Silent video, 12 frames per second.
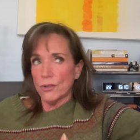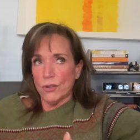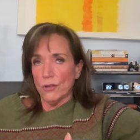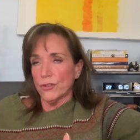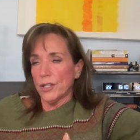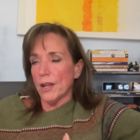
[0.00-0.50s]

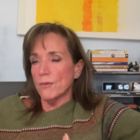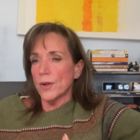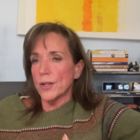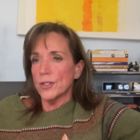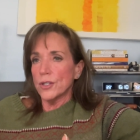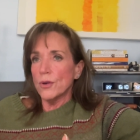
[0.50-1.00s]
so she doesn't
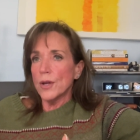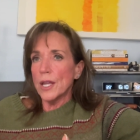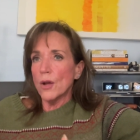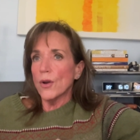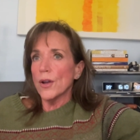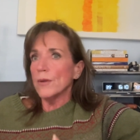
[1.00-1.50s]
want to do it,
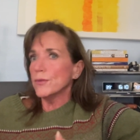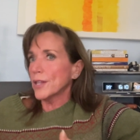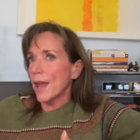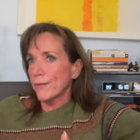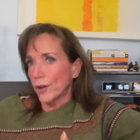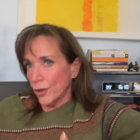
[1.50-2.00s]
or it was
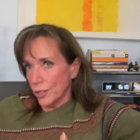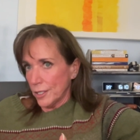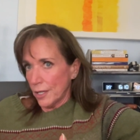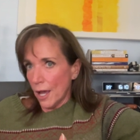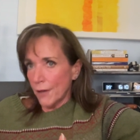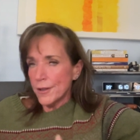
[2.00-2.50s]
never good
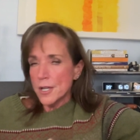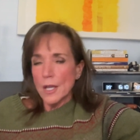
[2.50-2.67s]
enough,